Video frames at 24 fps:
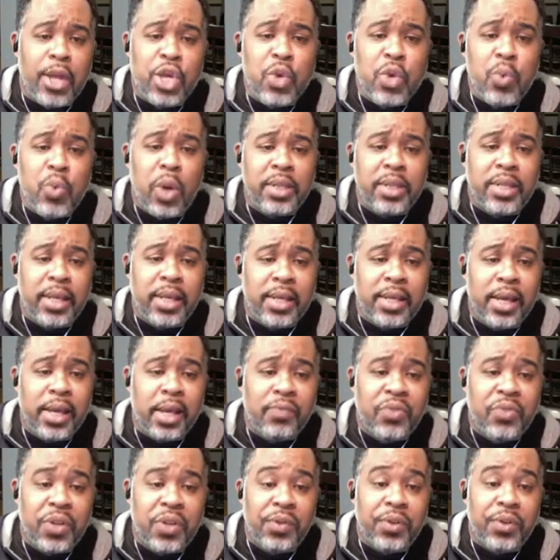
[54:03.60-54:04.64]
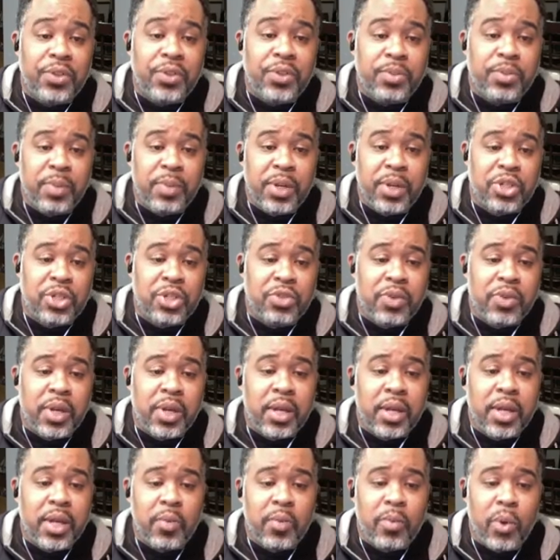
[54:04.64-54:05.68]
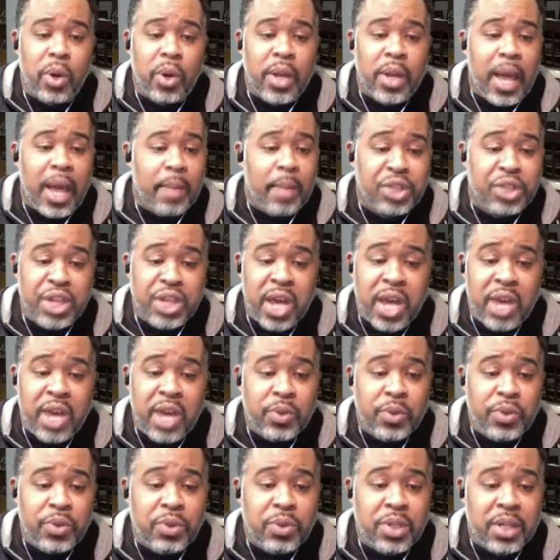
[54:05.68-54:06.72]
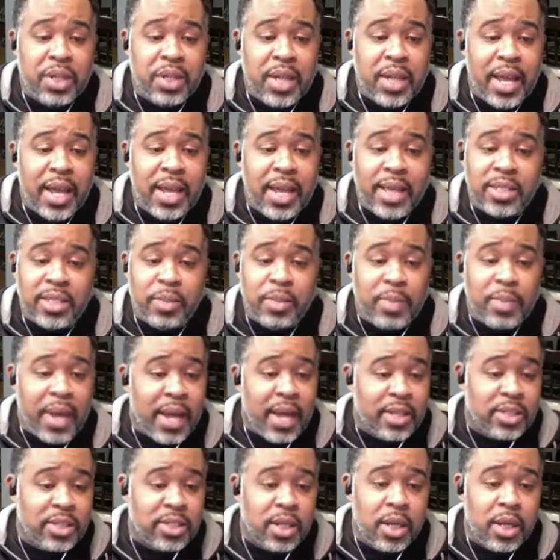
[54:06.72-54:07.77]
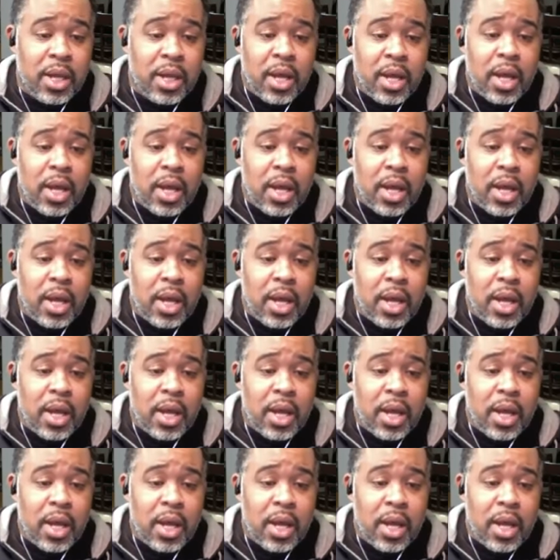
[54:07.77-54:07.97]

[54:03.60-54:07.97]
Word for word: want to give to this ministry, come on, I'm sharing with you tonight as a pastor.